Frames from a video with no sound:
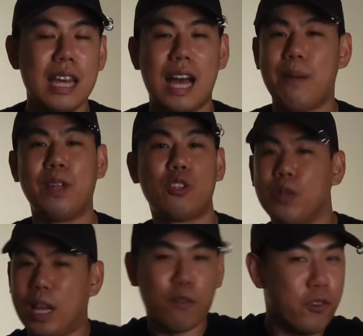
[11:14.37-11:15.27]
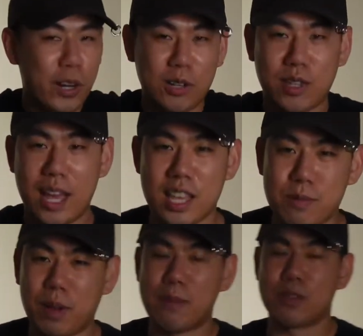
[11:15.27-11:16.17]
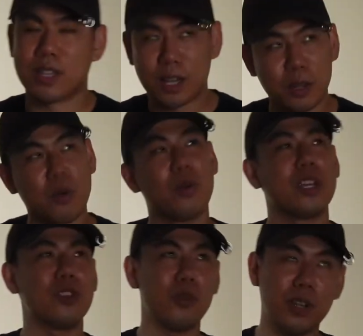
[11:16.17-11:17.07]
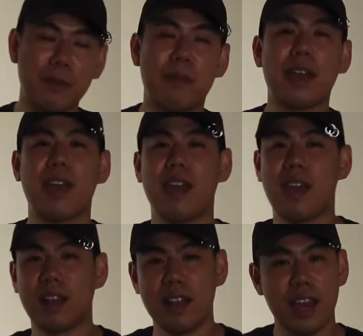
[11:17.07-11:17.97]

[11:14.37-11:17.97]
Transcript: I'm not doing like full out dance, but I'm just kind of going through it in my head,